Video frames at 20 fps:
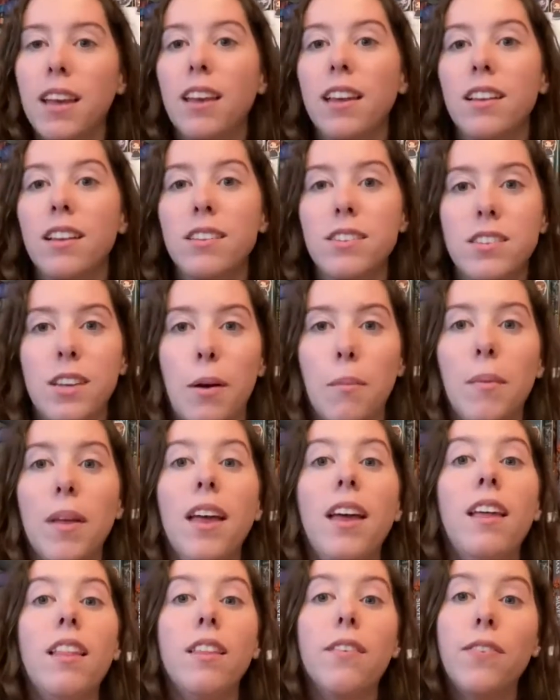So,
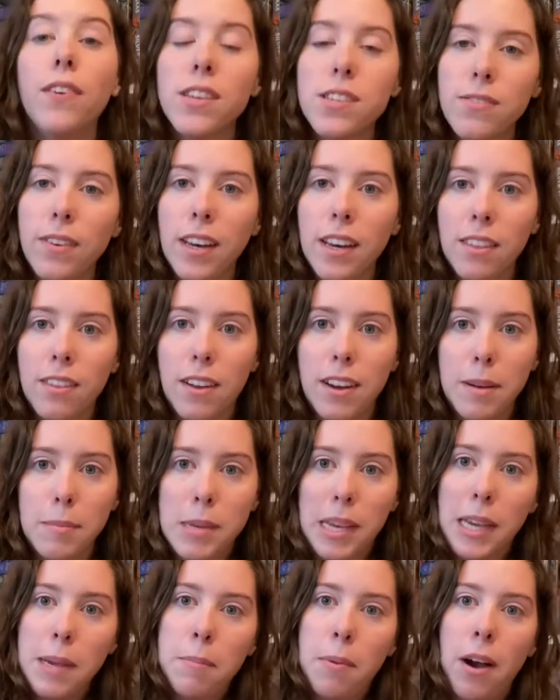the first readathon I'm
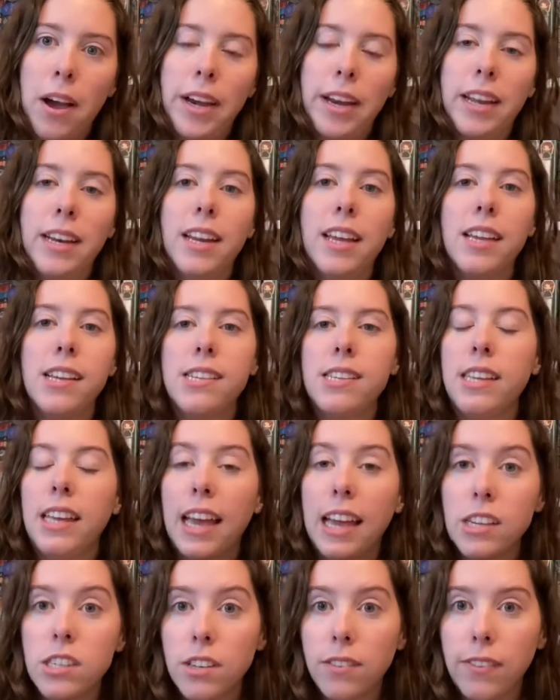taking part in is the
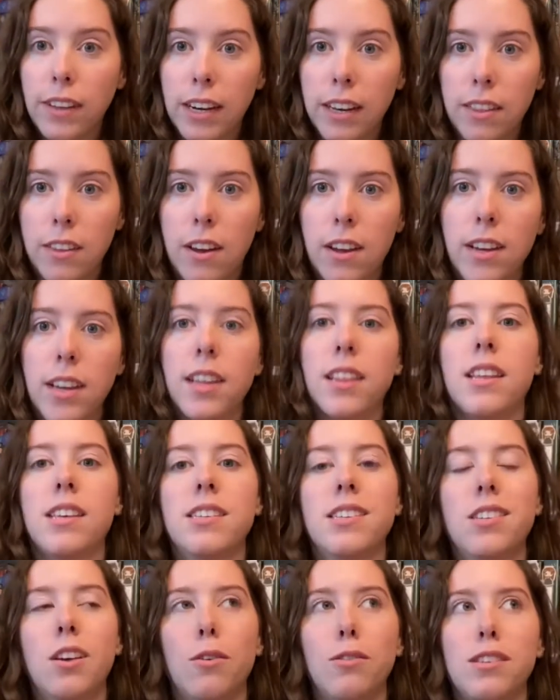Asian Readathon. This
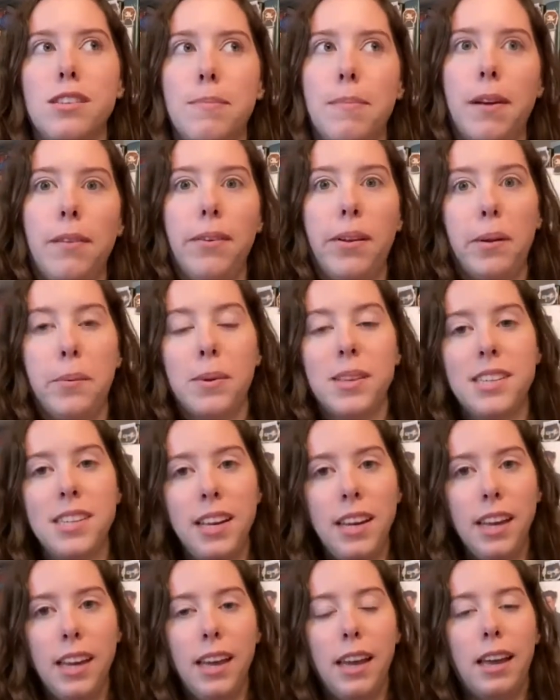is hosted by Read with
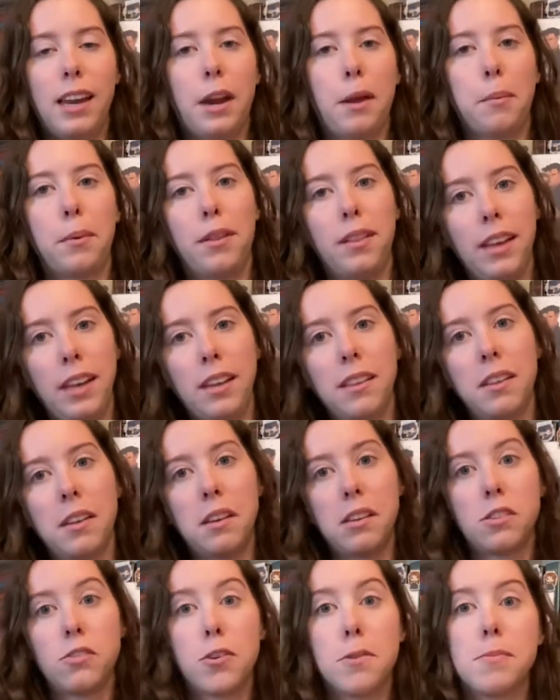Cindy, and I will link
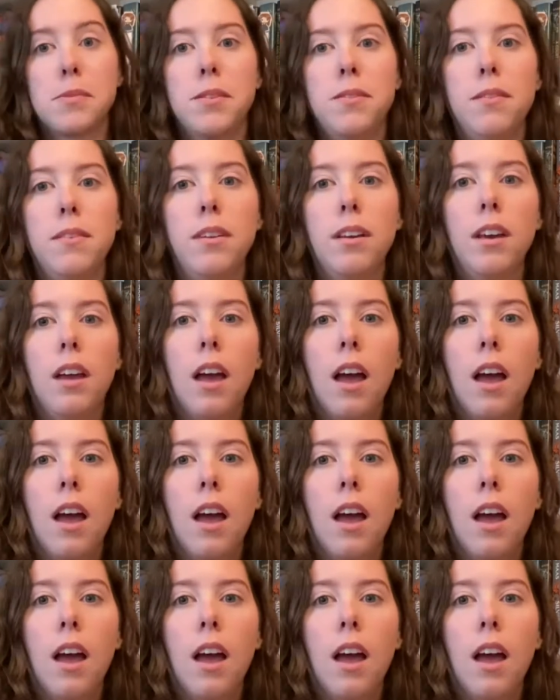the